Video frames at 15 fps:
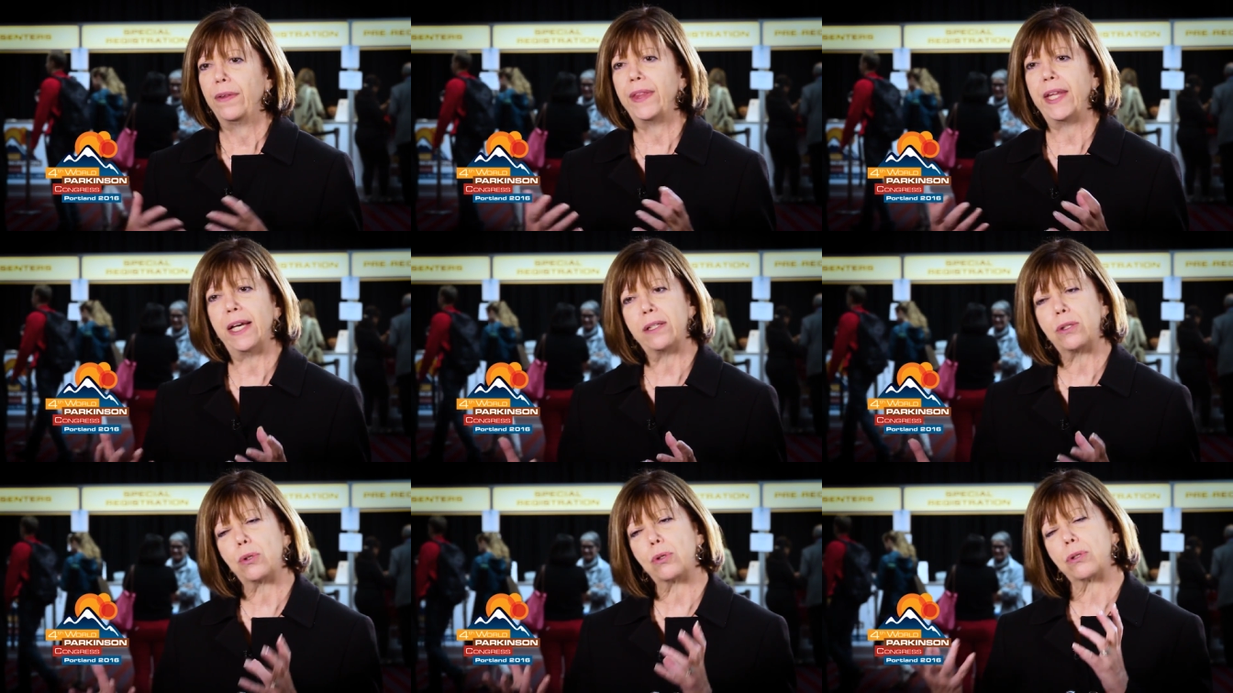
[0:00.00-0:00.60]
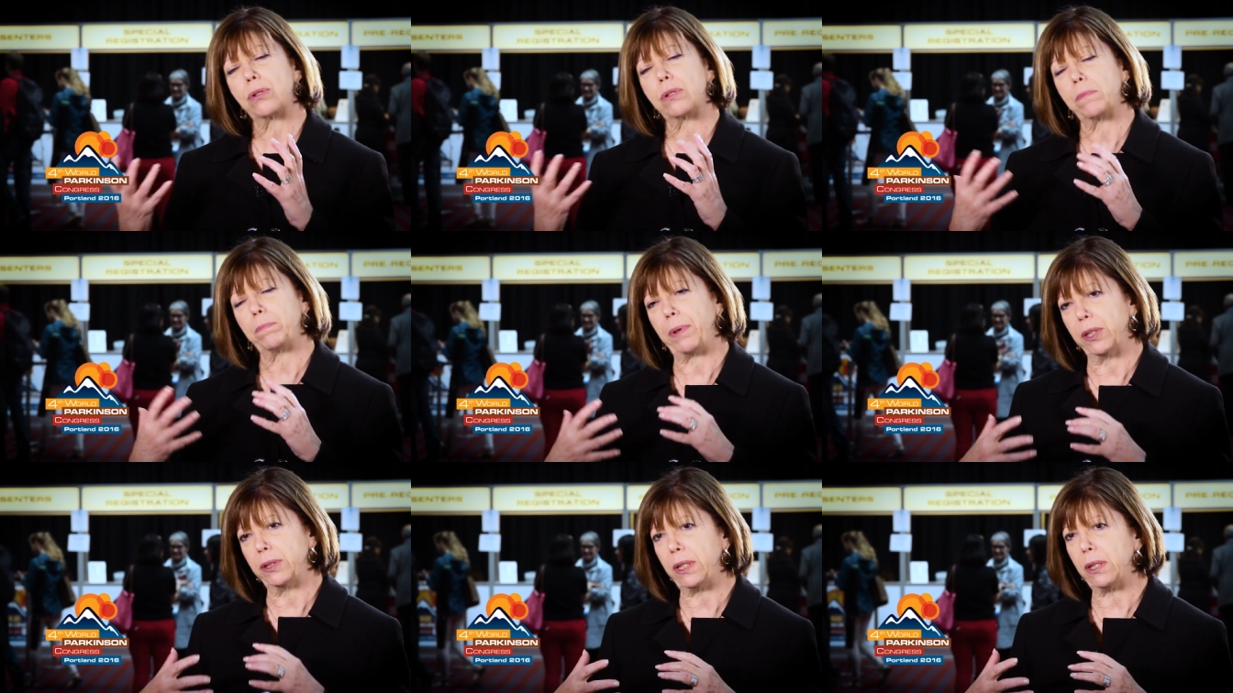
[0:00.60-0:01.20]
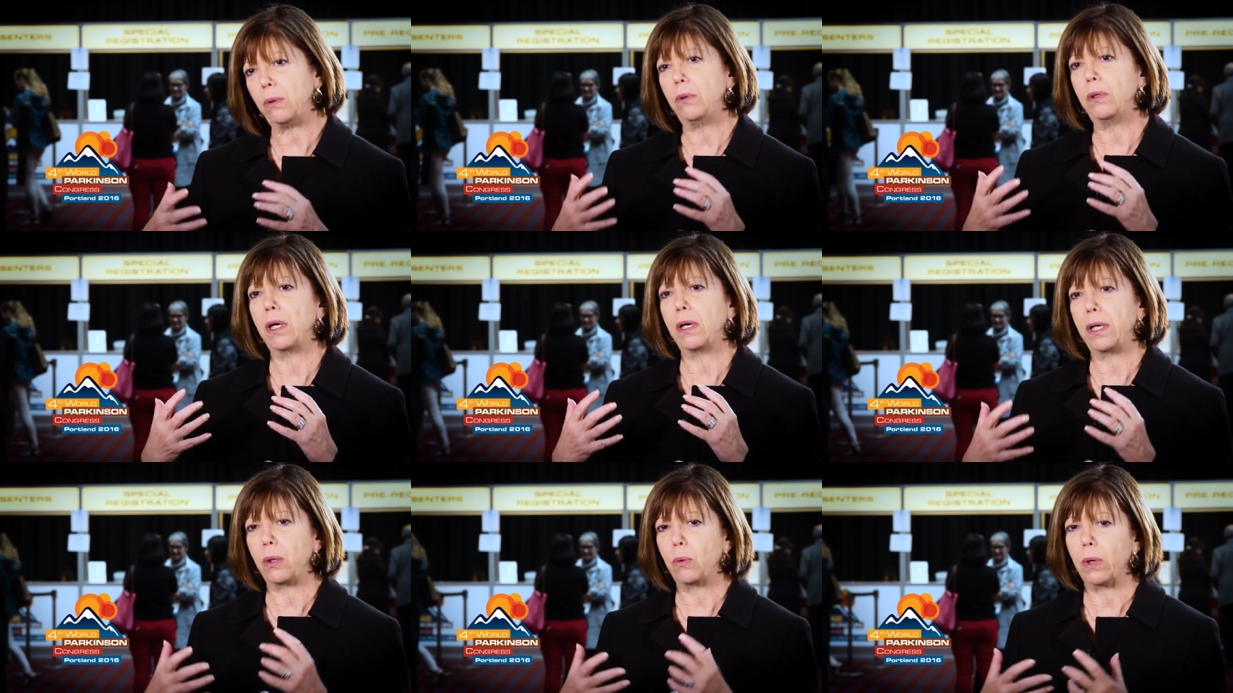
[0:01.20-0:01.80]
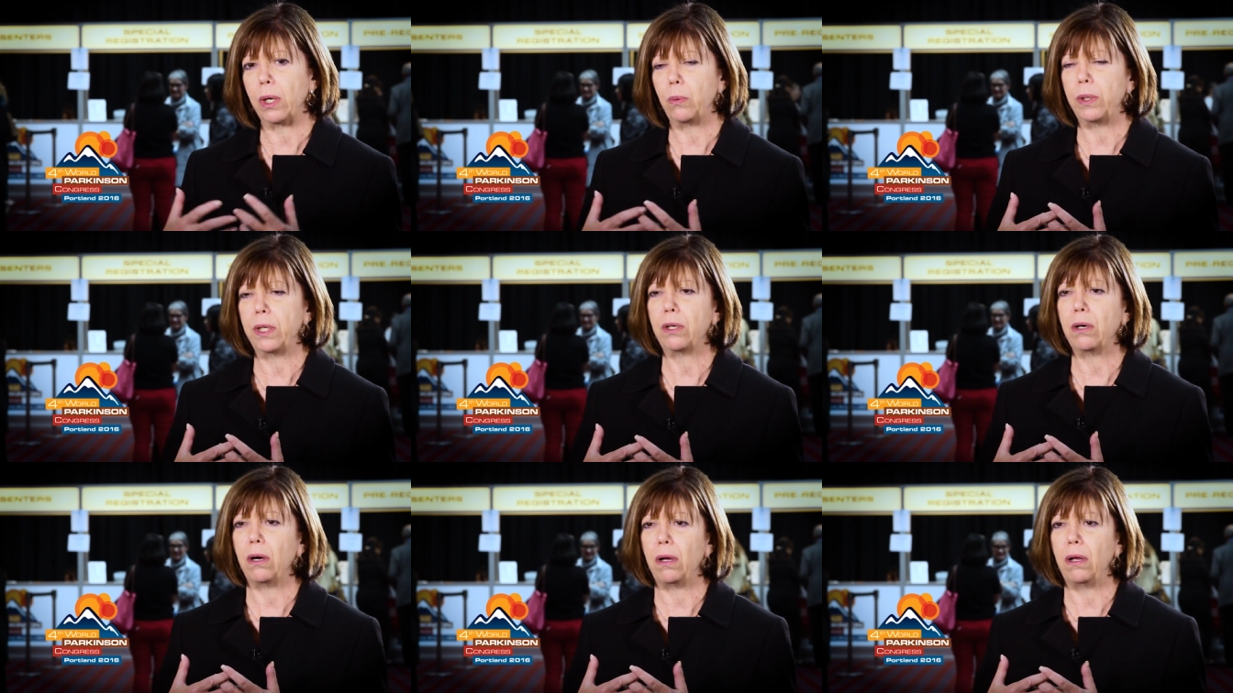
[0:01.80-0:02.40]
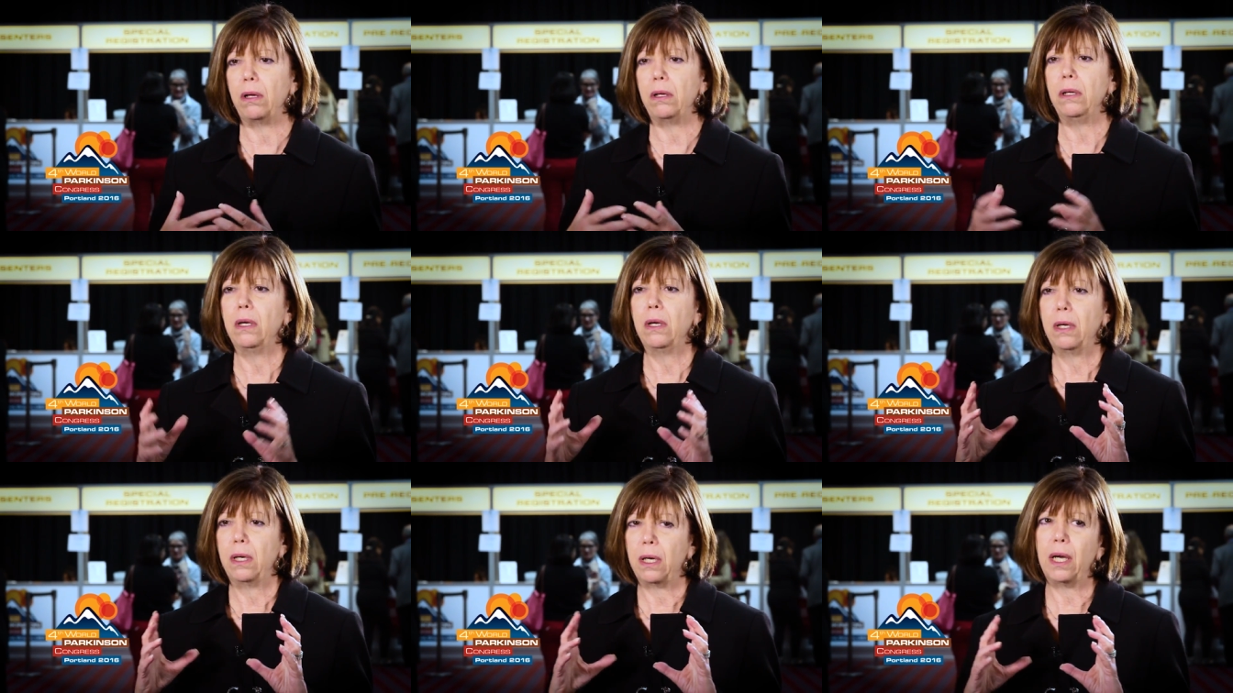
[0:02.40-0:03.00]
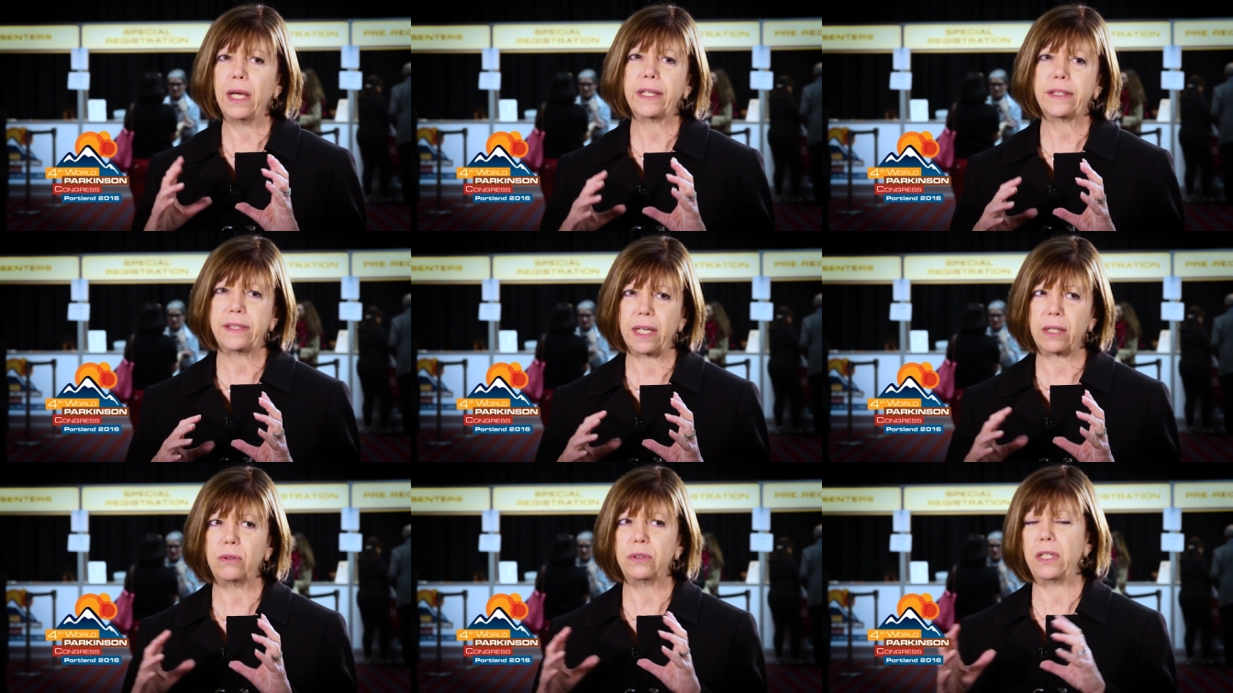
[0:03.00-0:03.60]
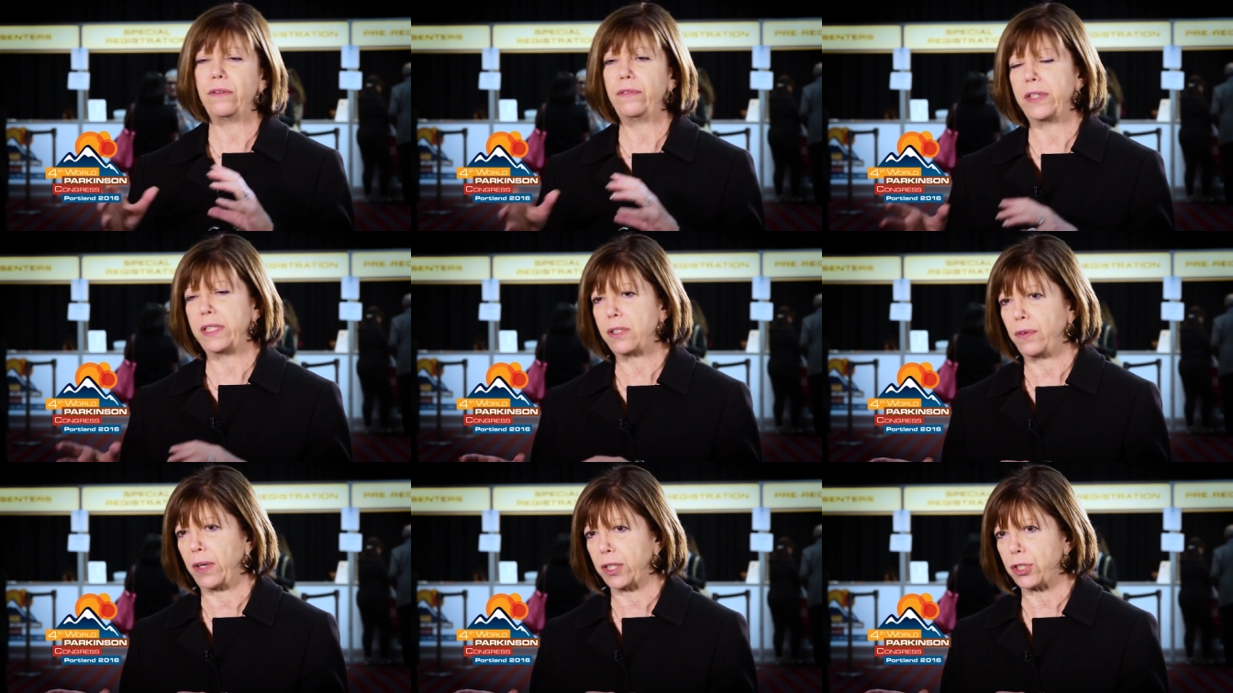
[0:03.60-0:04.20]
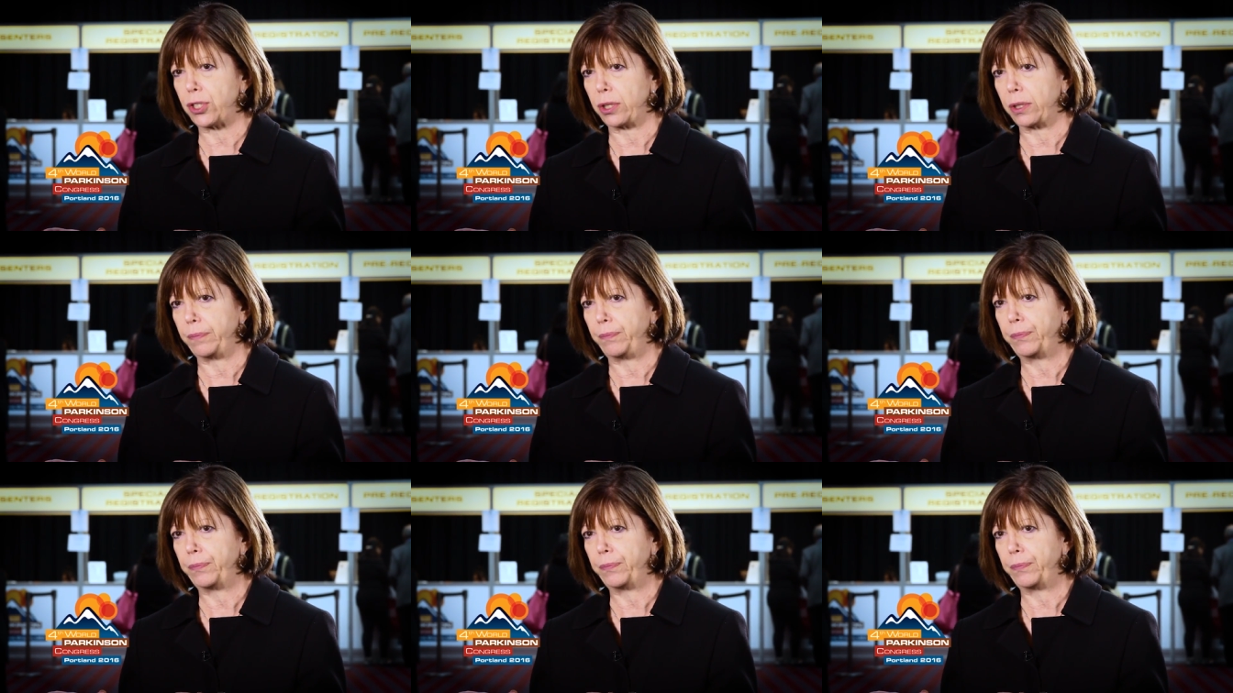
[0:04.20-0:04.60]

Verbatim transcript: That's particularly what we call executive dysfunction.